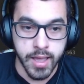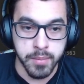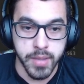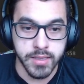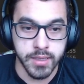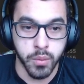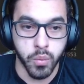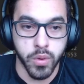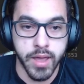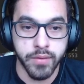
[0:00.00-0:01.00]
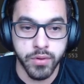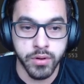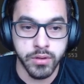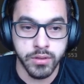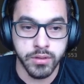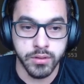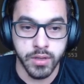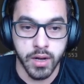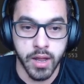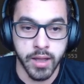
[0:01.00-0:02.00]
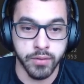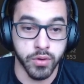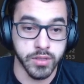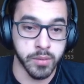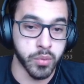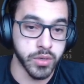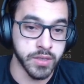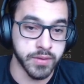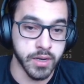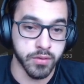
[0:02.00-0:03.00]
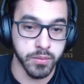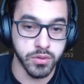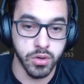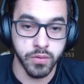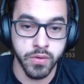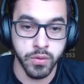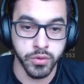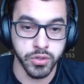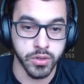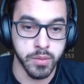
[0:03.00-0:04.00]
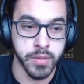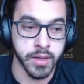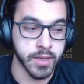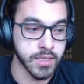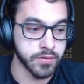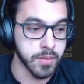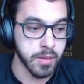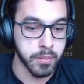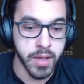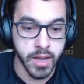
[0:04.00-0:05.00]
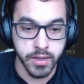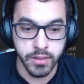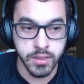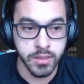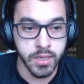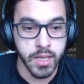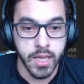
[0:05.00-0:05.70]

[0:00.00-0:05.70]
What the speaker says: And basically, whenever the client, for example, receives data from server, which is going to be an SFML packet,